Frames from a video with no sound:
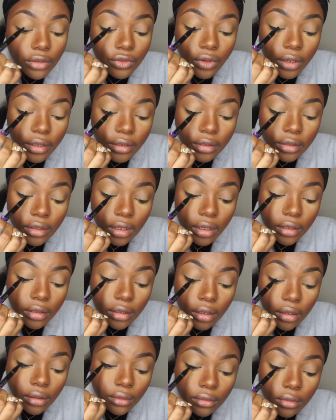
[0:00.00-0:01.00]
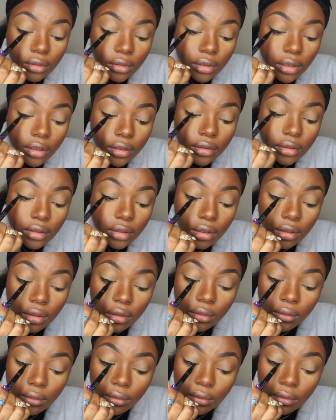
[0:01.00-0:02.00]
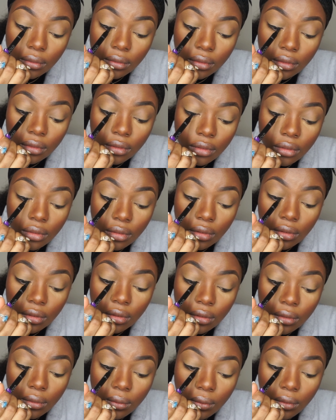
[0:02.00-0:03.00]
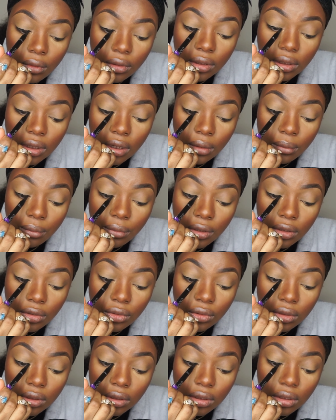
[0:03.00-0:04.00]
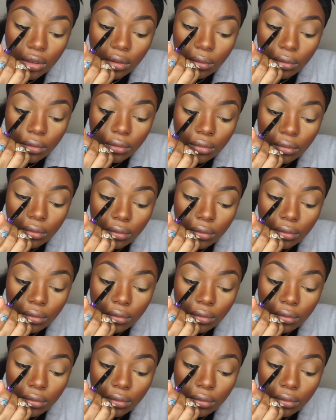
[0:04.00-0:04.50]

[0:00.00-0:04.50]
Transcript: try this liner out. Let's see what it can bring to the table.